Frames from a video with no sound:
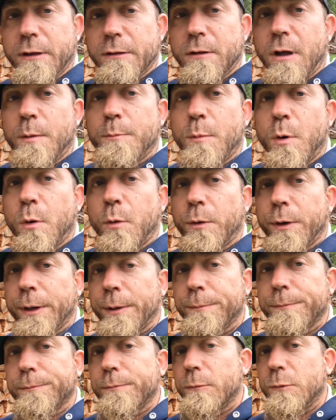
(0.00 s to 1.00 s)
like lawn
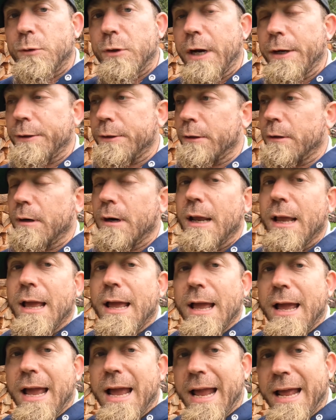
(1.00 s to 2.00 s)
mowing tractor,
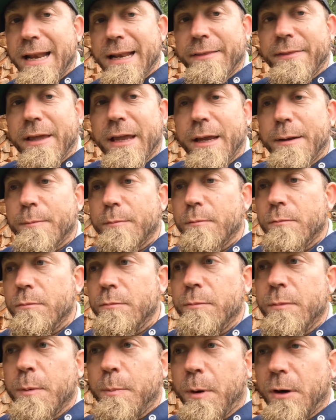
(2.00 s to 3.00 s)
and the
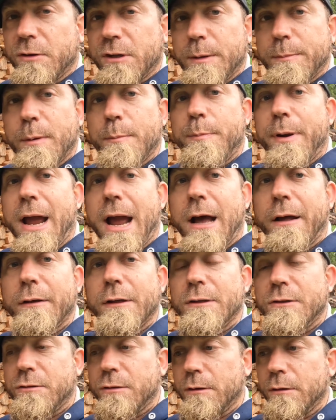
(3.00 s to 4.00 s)
parts come in
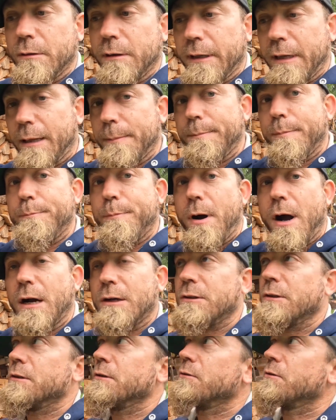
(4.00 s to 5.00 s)
pallets and kind of
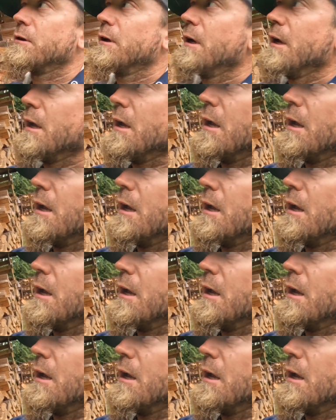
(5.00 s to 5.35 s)
boxes.